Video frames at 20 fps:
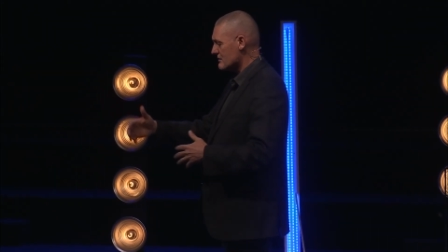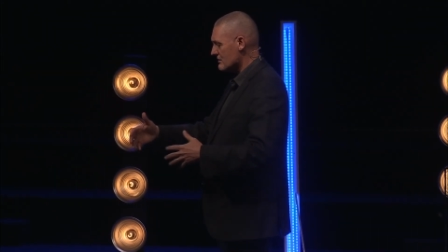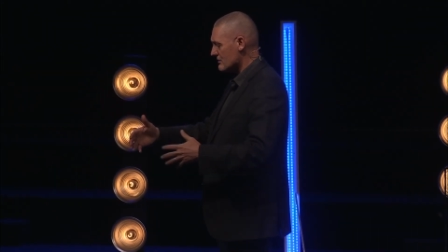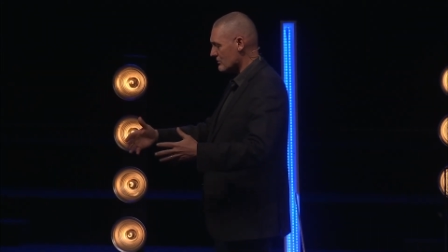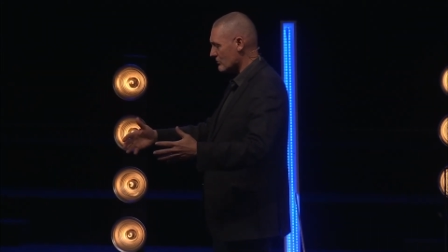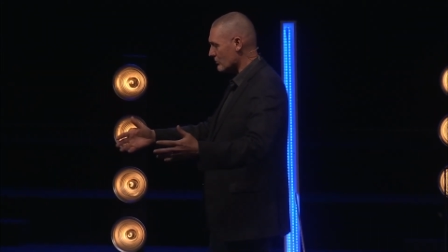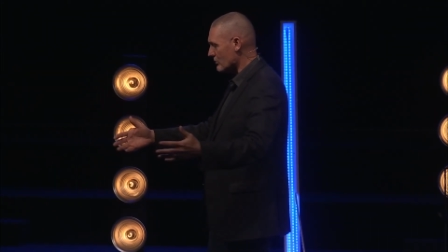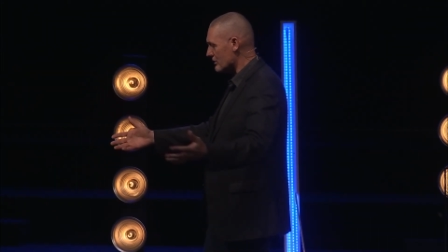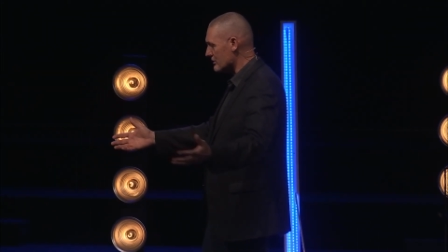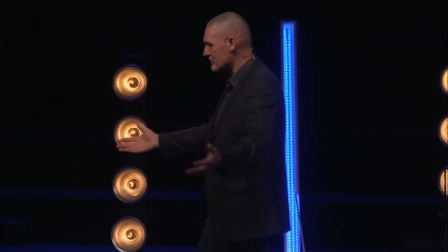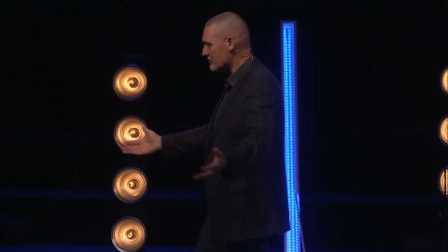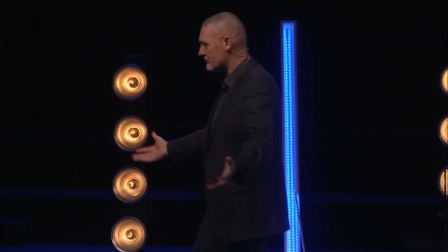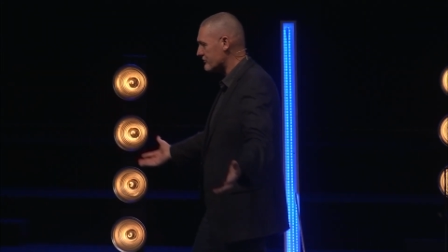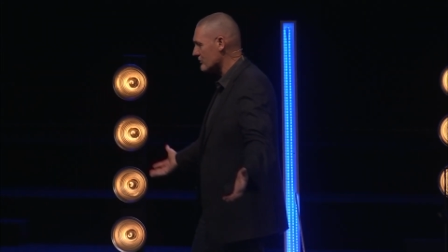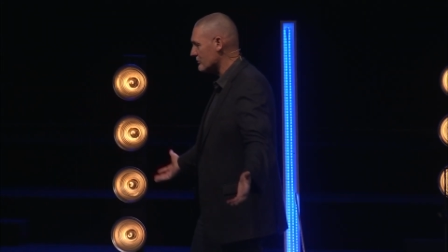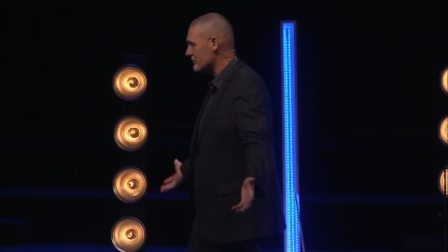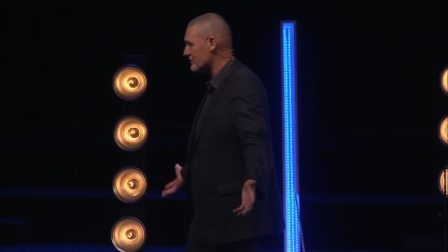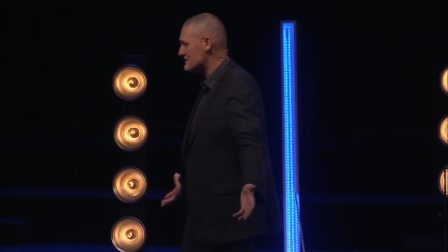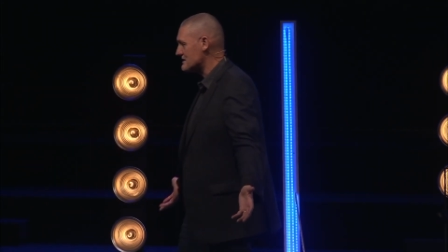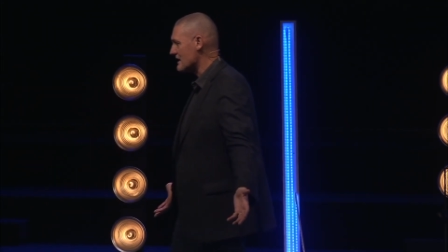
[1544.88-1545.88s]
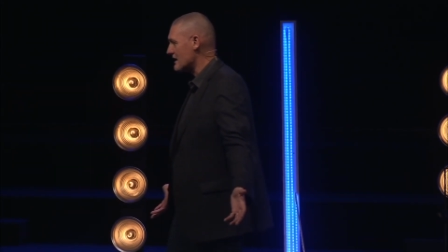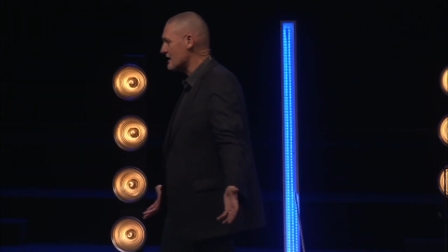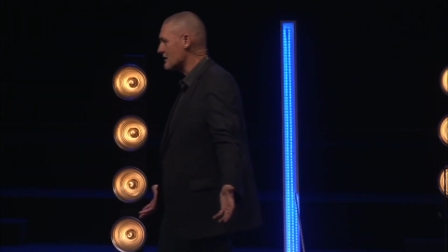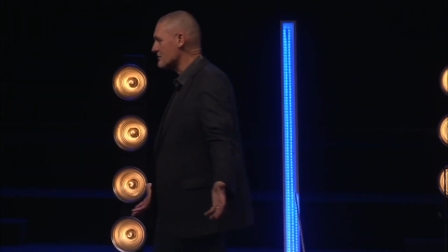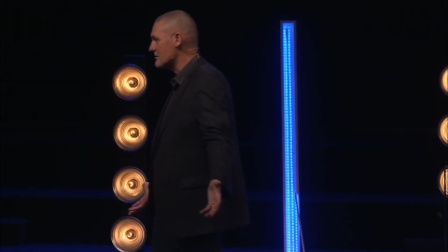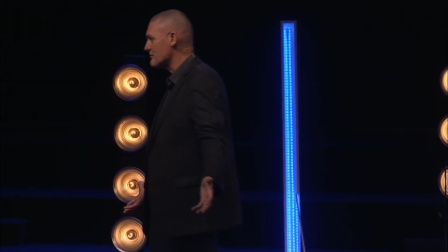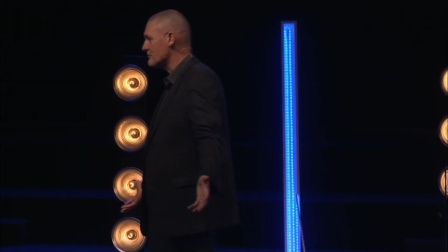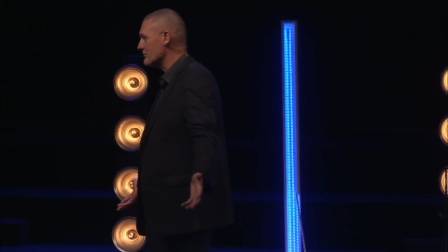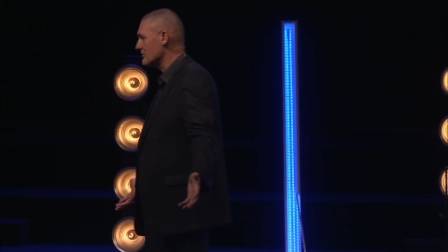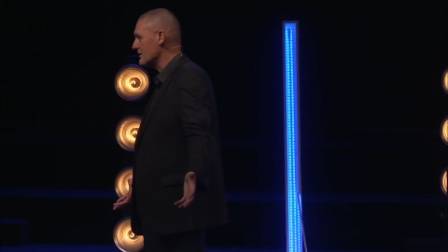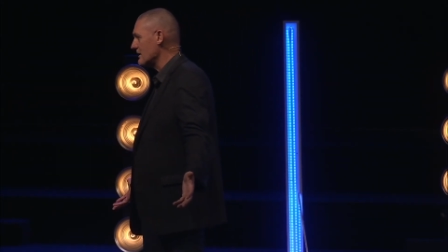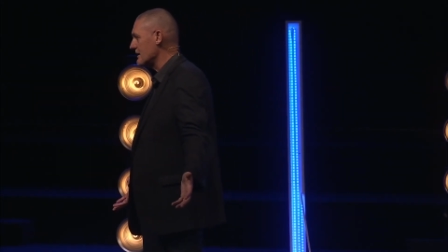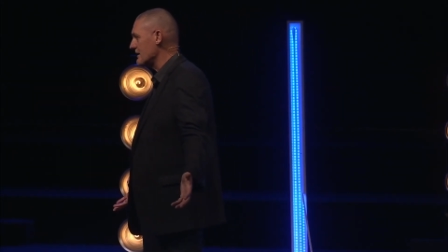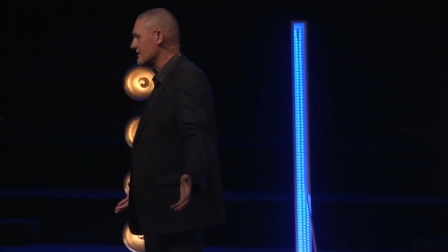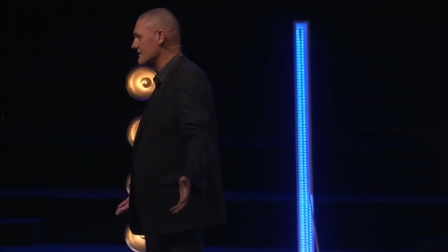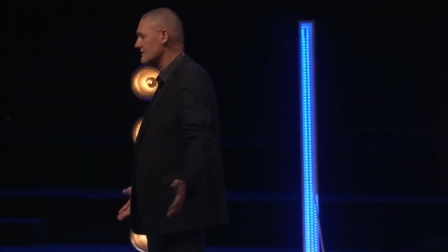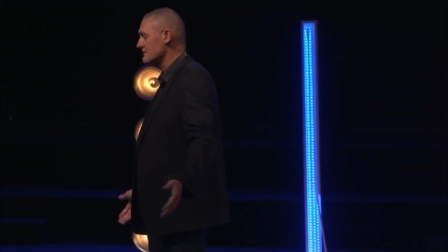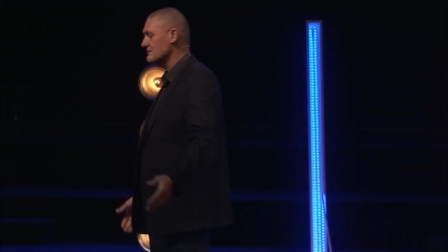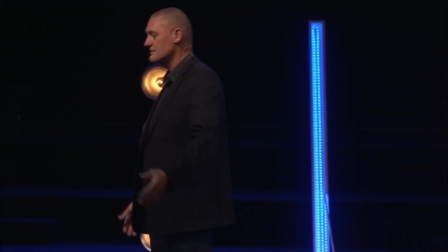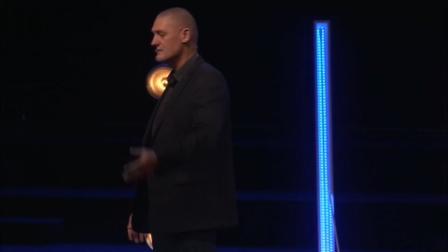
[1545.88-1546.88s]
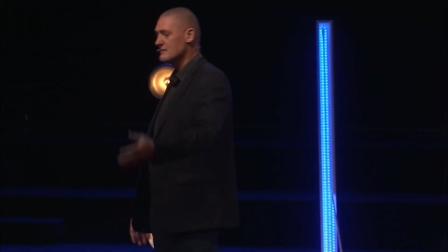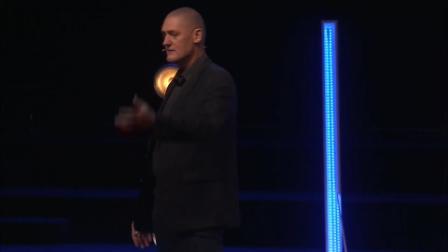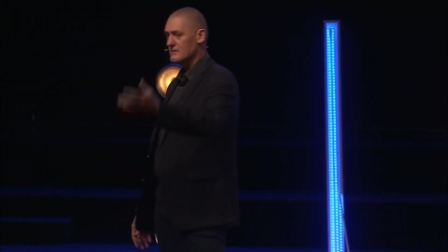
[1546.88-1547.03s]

a wonderful retirement plan,